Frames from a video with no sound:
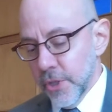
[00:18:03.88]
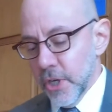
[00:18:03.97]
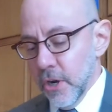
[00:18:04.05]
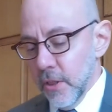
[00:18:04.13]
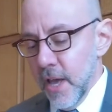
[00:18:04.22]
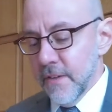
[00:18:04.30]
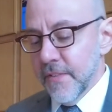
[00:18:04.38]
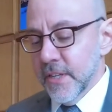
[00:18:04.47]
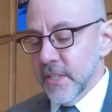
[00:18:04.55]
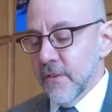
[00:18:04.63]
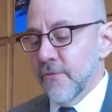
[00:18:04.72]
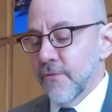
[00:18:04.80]
her life
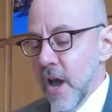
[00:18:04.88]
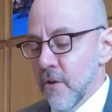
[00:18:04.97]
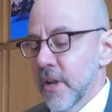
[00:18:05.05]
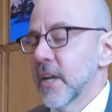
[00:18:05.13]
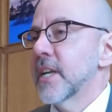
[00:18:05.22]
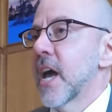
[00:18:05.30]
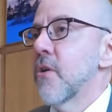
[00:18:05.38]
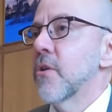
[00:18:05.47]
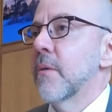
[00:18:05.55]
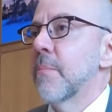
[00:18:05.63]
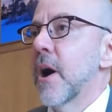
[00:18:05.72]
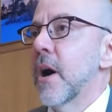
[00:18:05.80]
as frowning down
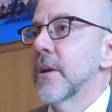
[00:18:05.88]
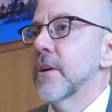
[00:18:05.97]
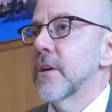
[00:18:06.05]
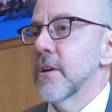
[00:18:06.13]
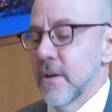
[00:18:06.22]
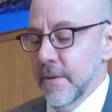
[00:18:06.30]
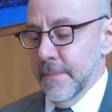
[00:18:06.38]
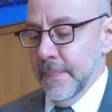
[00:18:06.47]
upon her